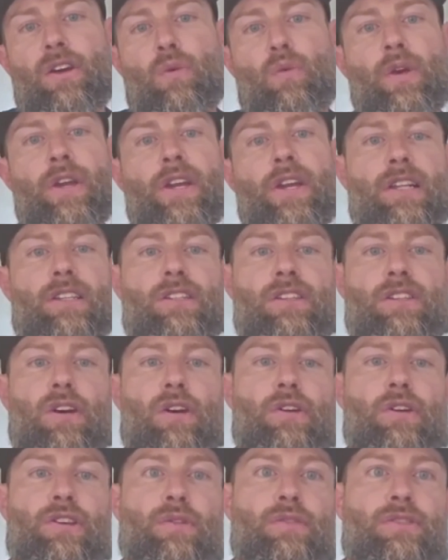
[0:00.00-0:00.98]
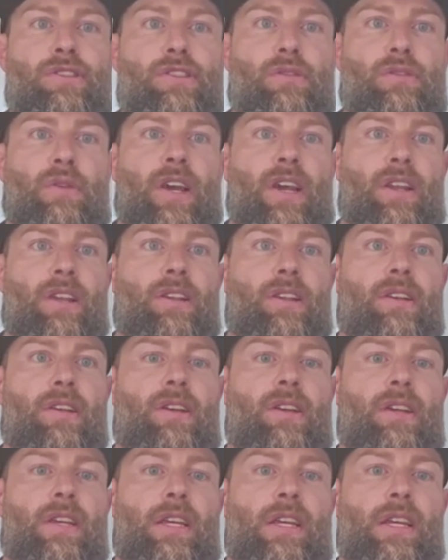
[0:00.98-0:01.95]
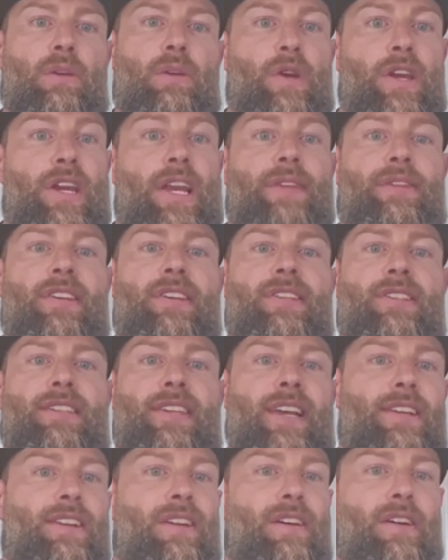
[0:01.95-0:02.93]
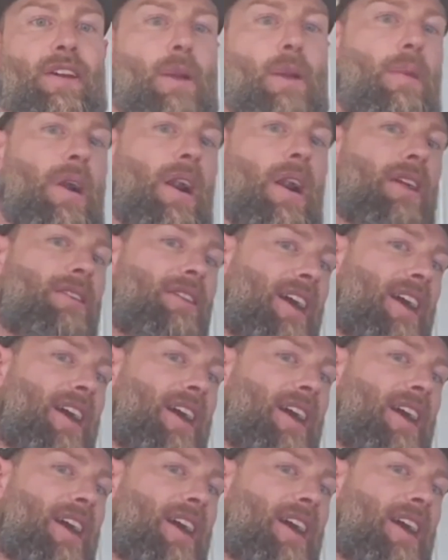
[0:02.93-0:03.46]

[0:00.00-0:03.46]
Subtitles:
we get so used to it, we get the signal and our body's